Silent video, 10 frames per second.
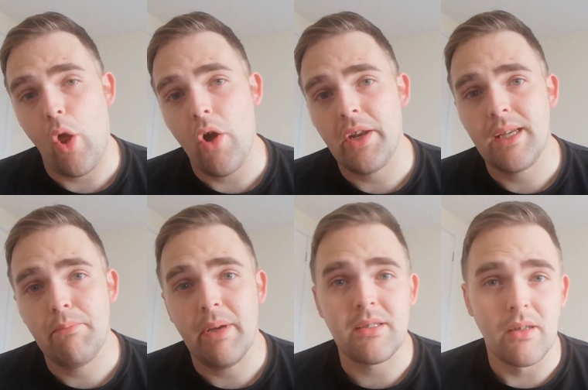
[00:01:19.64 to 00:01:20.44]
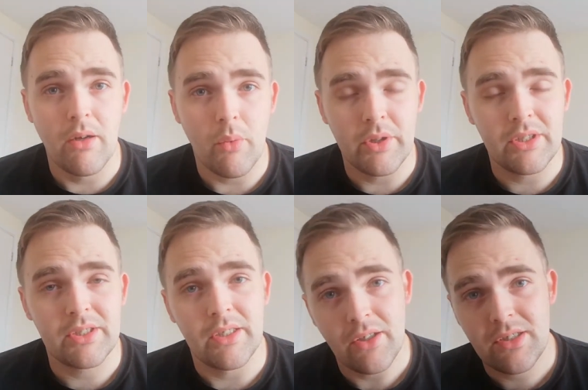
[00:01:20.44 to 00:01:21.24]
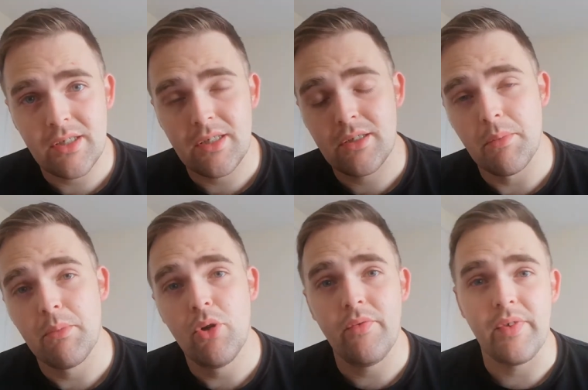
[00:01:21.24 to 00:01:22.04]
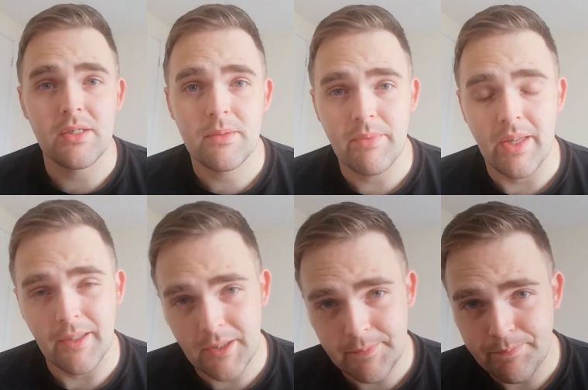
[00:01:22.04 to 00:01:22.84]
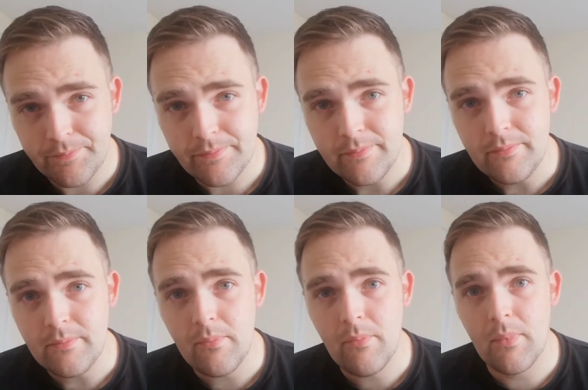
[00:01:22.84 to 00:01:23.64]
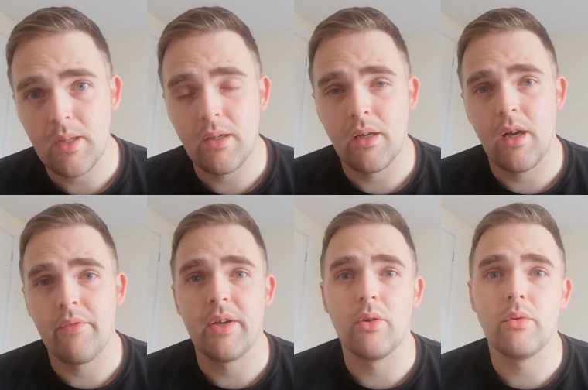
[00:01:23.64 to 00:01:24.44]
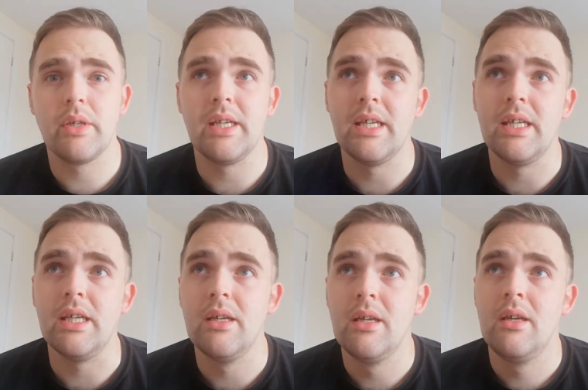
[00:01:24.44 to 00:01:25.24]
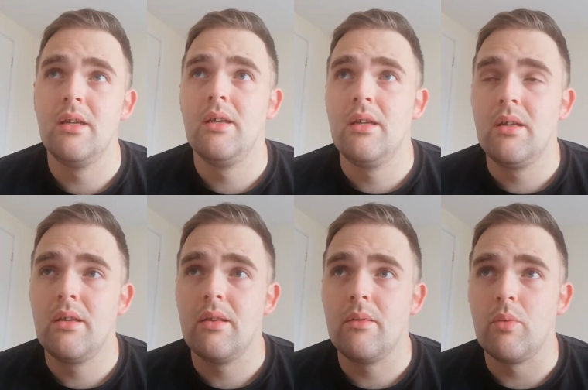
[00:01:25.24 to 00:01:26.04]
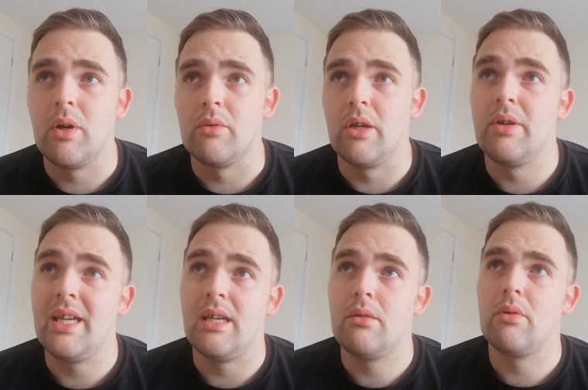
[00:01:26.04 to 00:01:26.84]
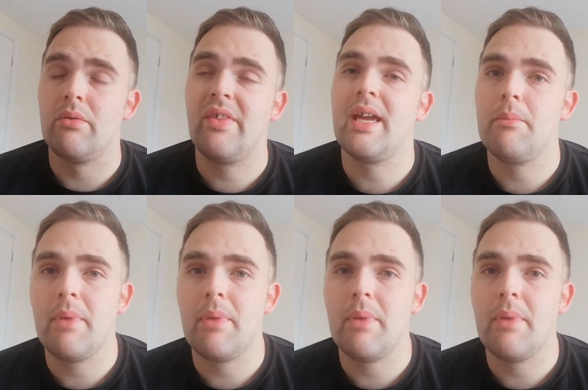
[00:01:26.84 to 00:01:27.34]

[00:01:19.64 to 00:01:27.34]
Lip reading: on a better note, I want to discuss some of the movies that I felt they gave